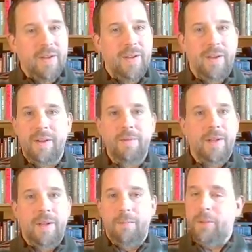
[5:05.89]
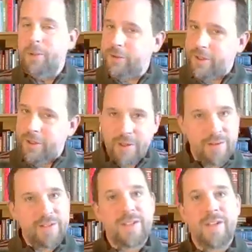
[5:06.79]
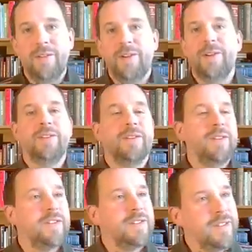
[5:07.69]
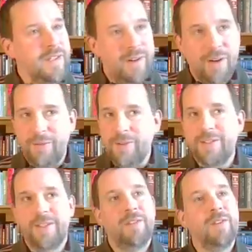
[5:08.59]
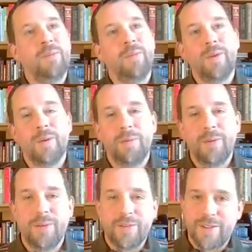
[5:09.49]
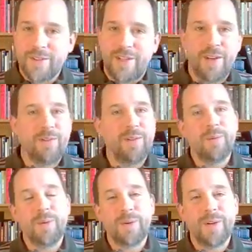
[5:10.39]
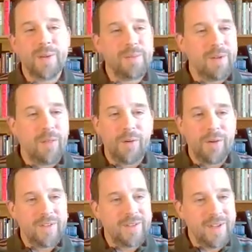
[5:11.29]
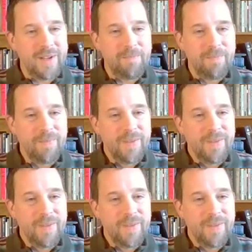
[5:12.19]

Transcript: And he built another 7 altars and offered 7 more bulls and 7 more rams a third time.